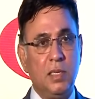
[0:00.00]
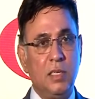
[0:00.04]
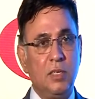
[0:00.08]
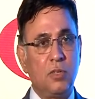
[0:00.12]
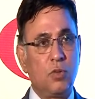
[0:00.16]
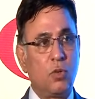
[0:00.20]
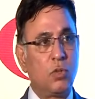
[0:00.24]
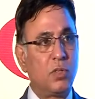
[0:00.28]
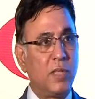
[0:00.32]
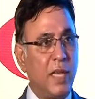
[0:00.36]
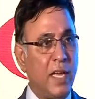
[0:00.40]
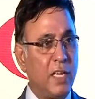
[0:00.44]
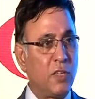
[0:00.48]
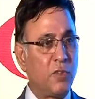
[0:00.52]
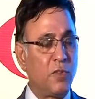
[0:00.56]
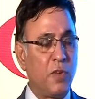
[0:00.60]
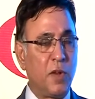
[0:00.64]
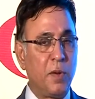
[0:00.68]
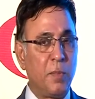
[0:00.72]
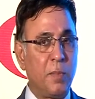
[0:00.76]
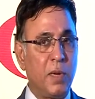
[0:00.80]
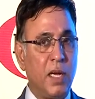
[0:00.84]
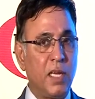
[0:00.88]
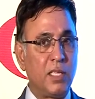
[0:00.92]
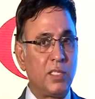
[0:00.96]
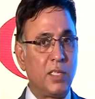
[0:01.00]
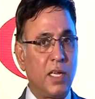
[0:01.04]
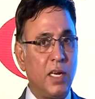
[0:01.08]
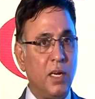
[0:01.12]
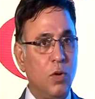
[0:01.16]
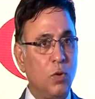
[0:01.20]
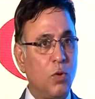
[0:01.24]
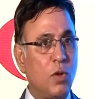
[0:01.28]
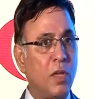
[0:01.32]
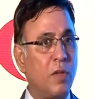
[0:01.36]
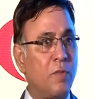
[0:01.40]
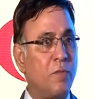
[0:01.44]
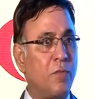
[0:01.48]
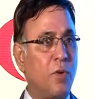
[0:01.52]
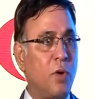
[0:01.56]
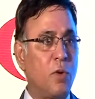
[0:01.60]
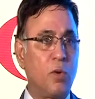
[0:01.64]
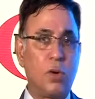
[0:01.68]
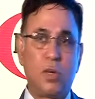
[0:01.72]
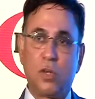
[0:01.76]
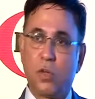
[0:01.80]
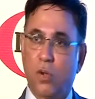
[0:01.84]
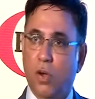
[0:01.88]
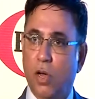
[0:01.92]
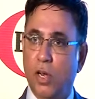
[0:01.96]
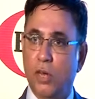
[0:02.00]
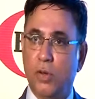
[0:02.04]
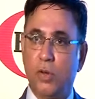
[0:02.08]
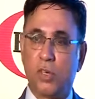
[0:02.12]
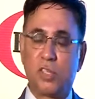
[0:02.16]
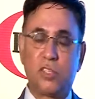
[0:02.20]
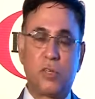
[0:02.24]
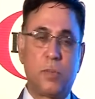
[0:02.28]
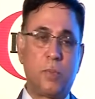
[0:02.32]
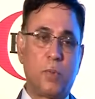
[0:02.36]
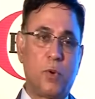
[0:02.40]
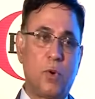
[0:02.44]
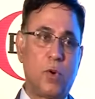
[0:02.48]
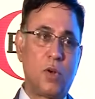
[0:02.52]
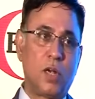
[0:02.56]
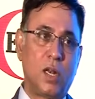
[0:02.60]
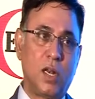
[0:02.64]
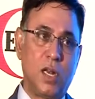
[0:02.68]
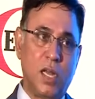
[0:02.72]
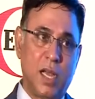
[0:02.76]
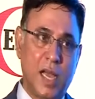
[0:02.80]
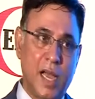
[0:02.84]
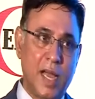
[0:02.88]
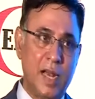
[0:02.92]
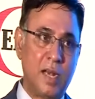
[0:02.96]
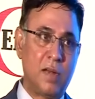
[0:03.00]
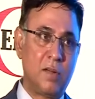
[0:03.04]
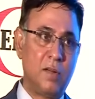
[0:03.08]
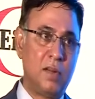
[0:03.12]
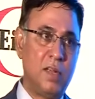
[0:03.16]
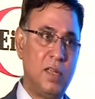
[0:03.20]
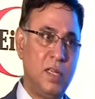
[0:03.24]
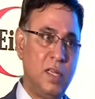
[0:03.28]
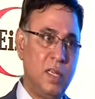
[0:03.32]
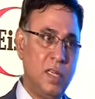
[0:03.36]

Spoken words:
So thanks very much, and looking forward to all your support, and